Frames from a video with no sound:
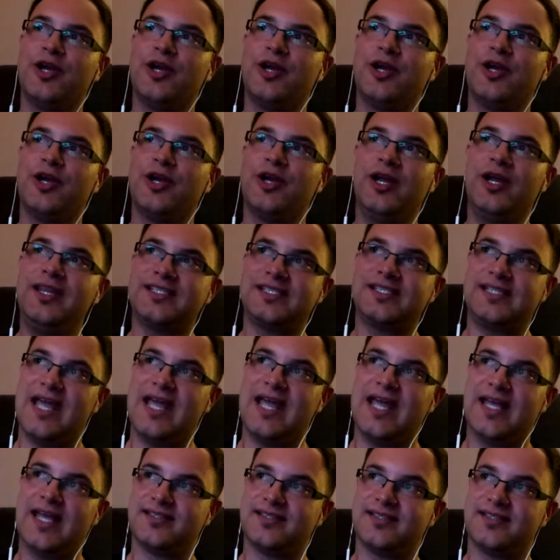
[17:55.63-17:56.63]
when you're in the
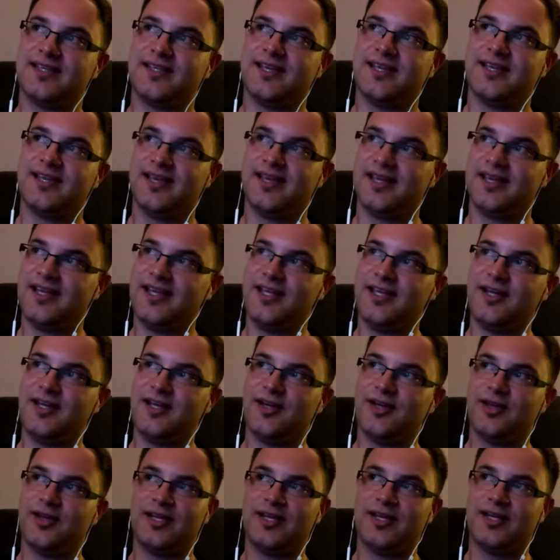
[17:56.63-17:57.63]
stands,
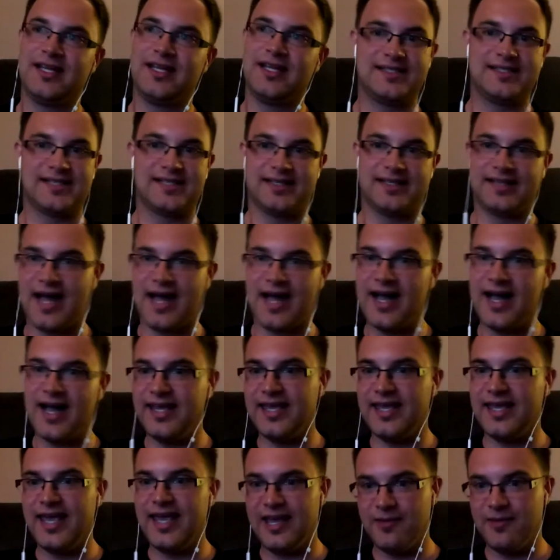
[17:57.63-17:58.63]
it's a
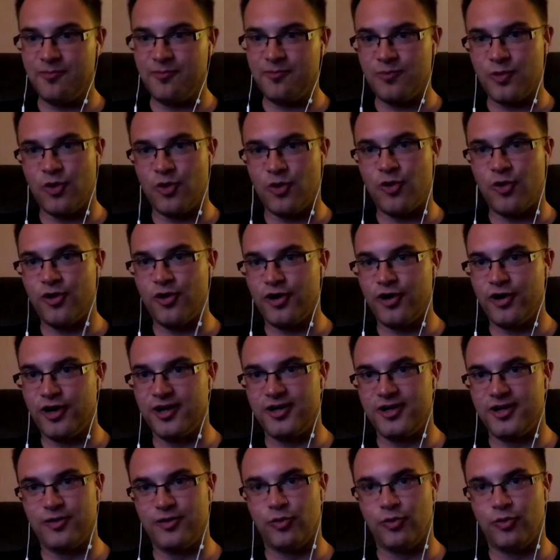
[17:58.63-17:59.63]
tie game
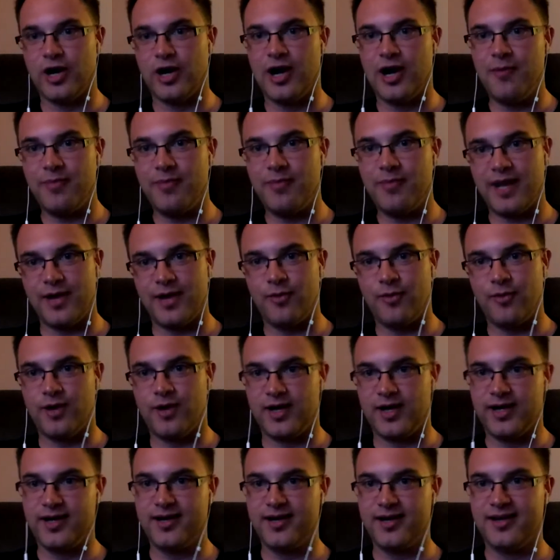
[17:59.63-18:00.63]
or we're up by
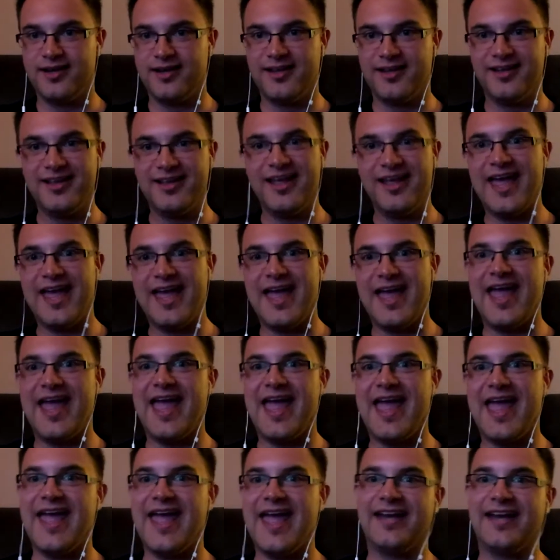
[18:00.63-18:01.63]
1,
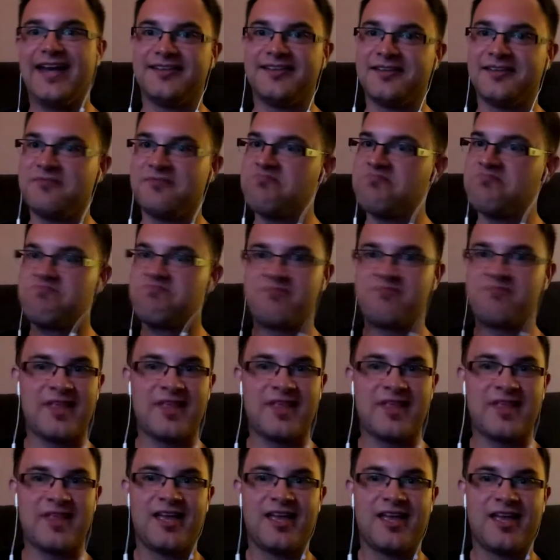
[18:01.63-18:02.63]
and
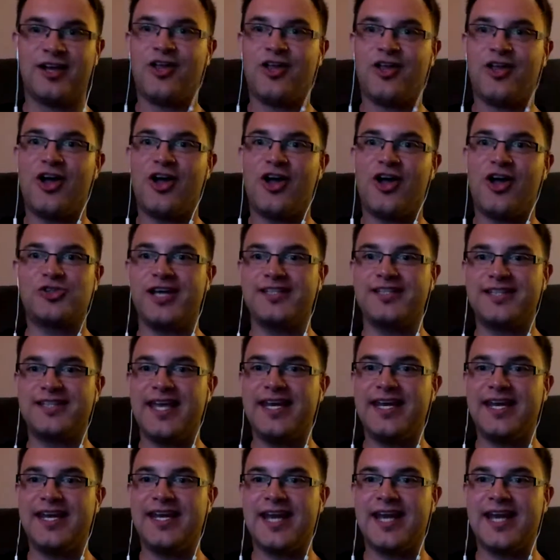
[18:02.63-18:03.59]
clock strikes